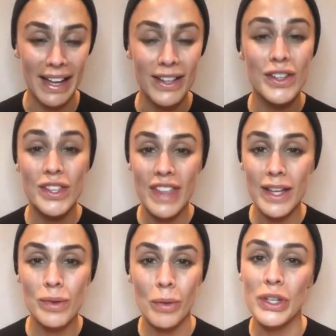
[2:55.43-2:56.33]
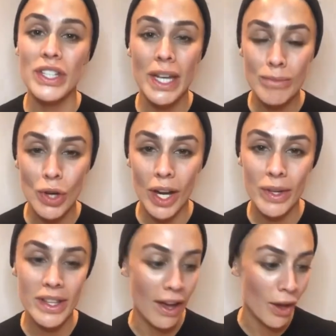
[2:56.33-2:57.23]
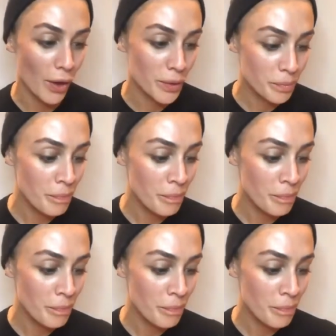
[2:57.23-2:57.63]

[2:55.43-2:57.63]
So that's what I want you to keep trying with at home.